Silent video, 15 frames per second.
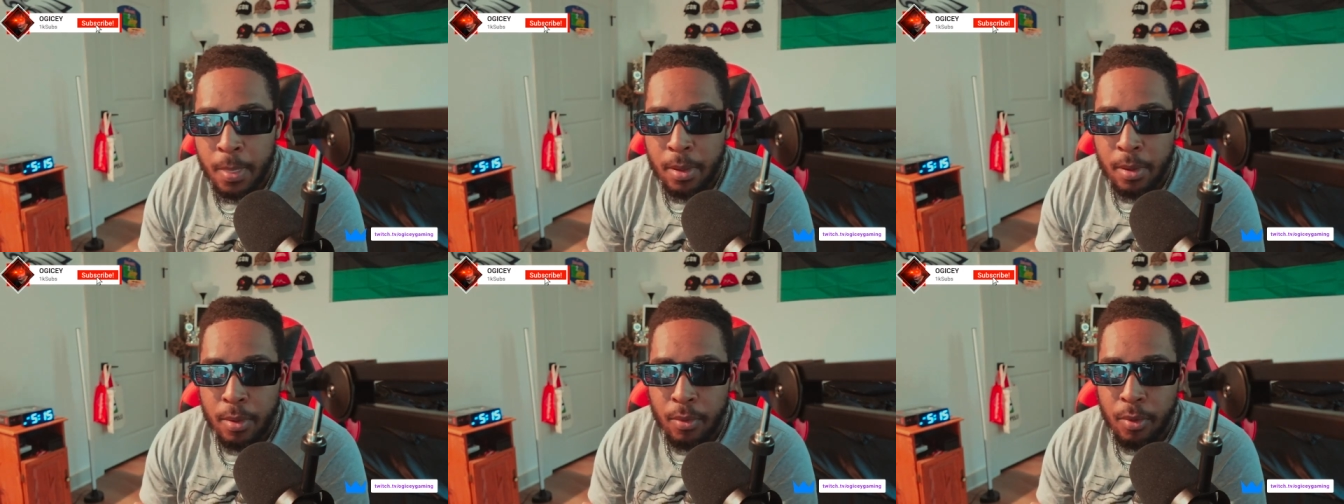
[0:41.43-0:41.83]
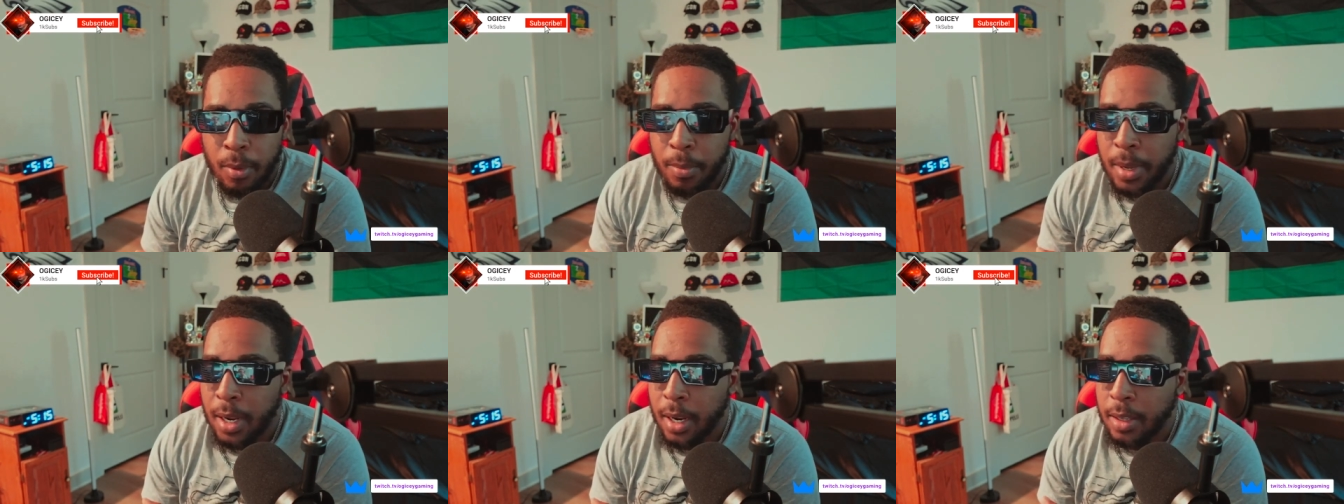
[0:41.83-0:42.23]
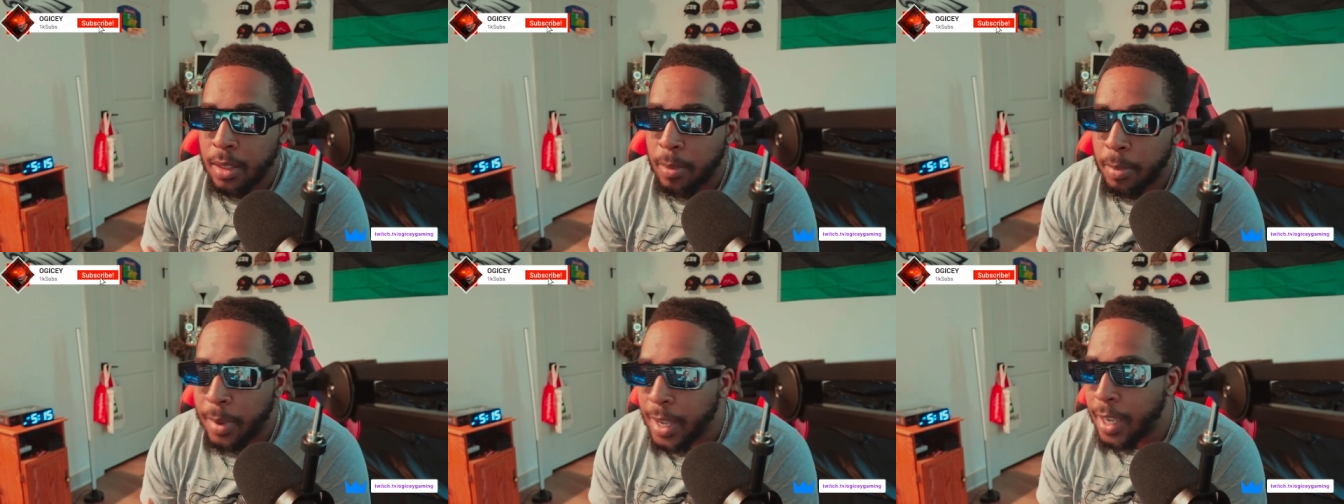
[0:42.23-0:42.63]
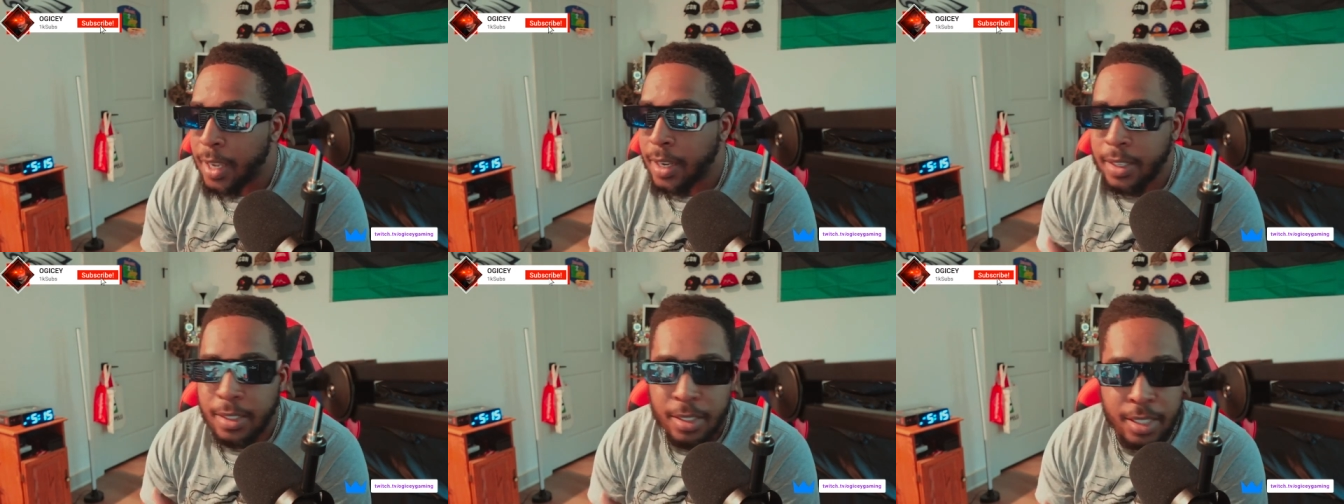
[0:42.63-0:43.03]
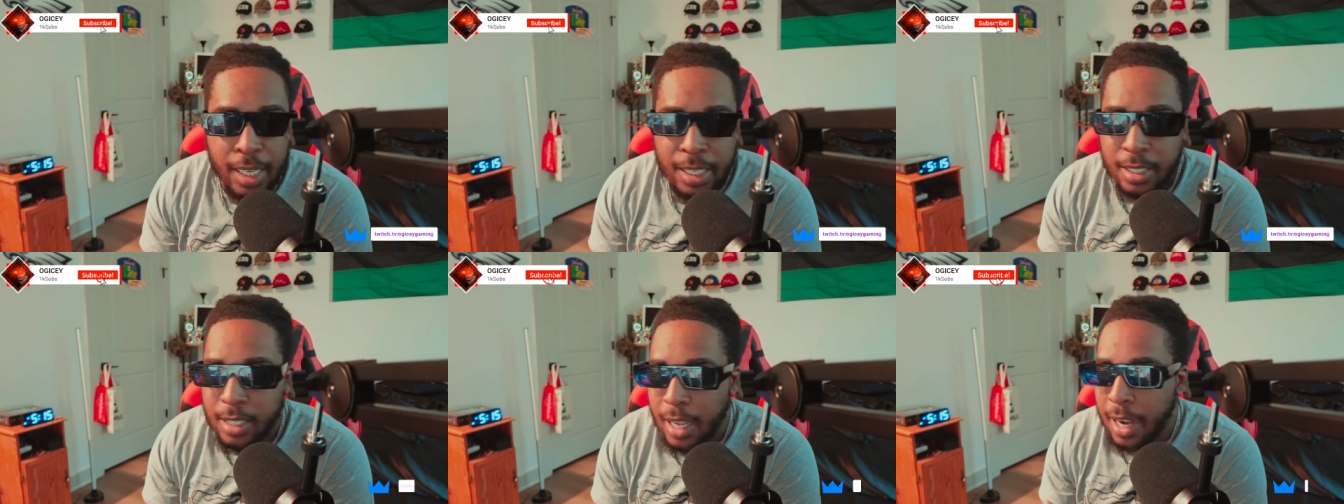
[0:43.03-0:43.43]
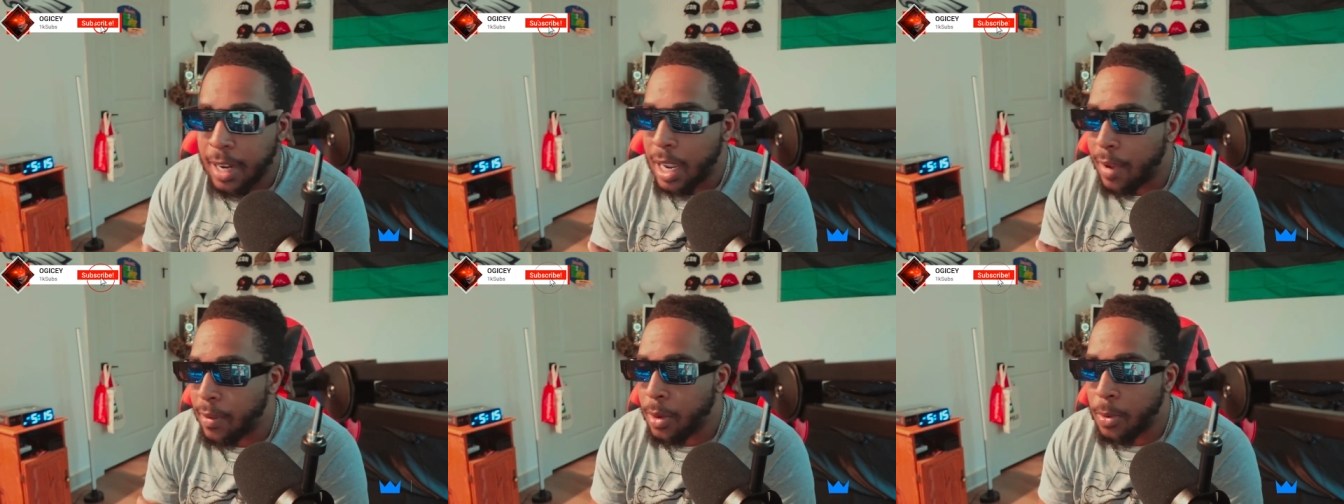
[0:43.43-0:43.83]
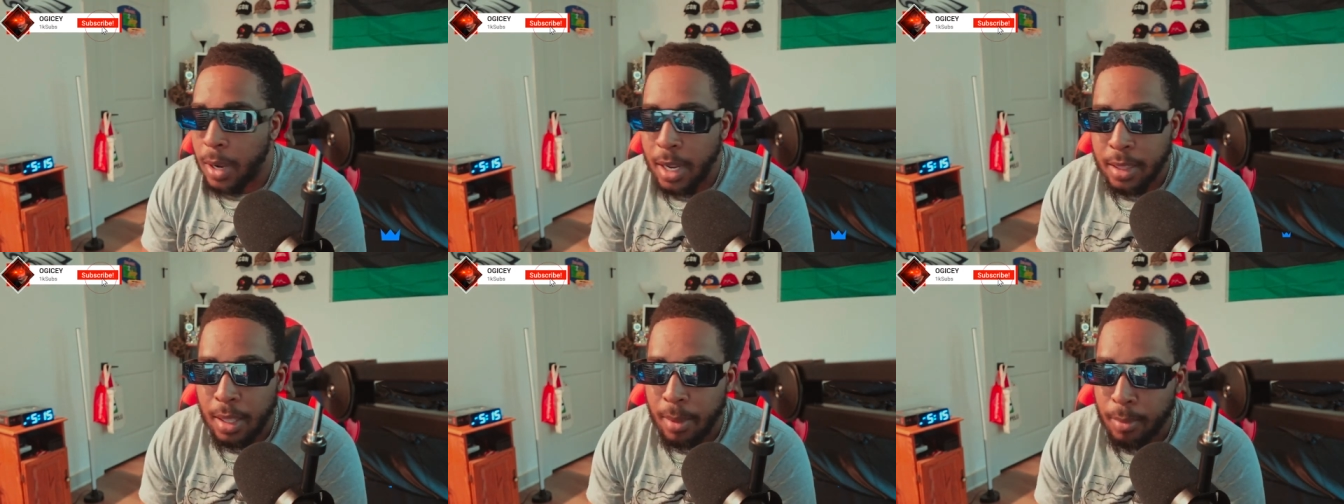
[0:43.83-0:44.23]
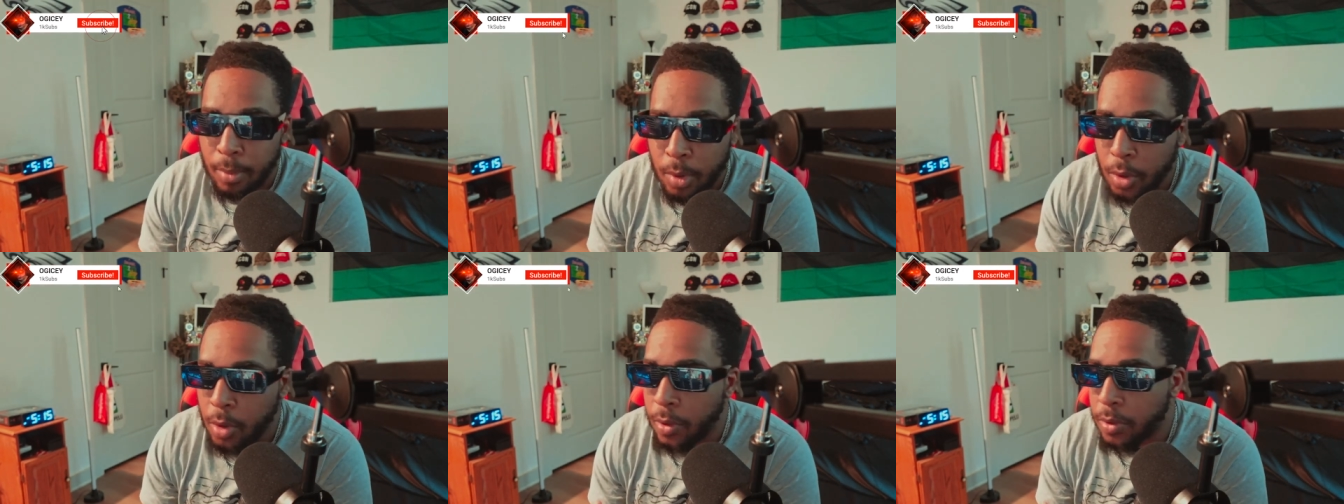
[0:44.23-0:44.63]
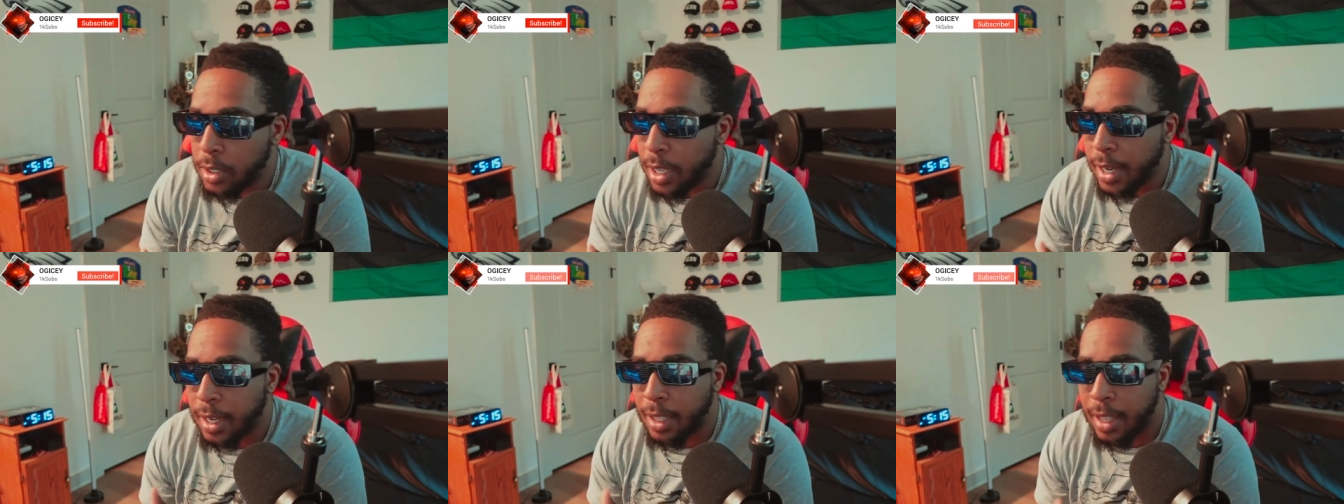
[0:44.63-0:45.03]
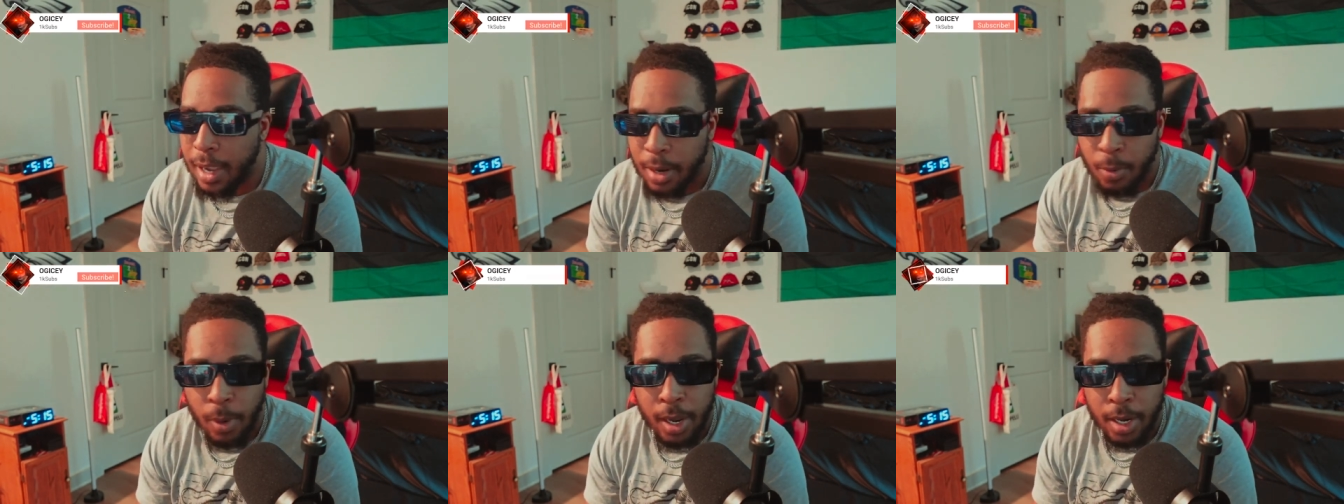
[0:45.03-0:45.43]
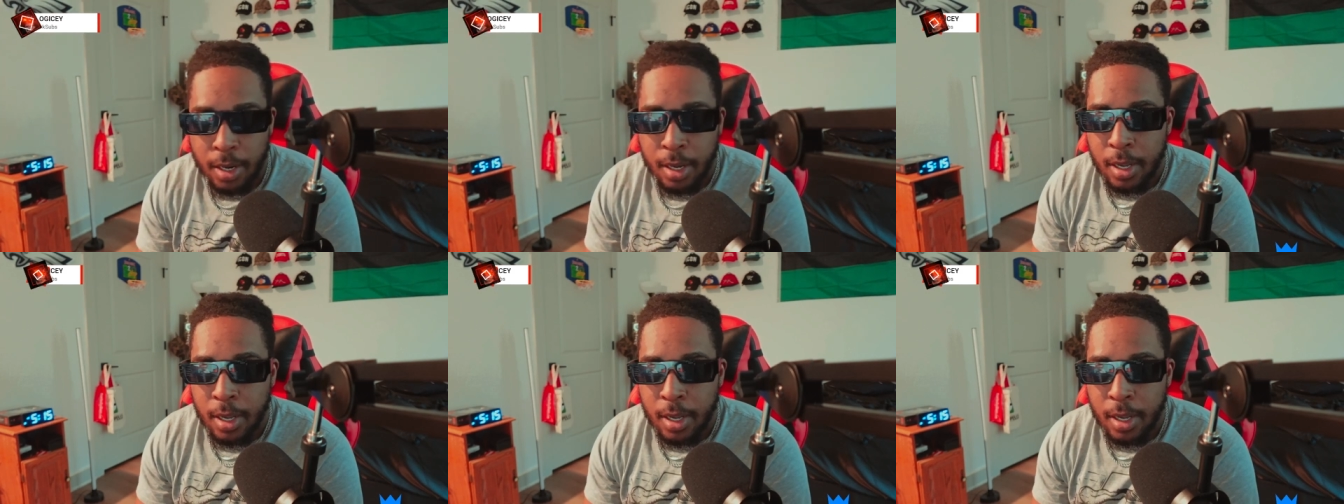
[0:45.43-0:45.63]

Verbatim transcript: for being the big six nine heavyweight that moves like a lightweight.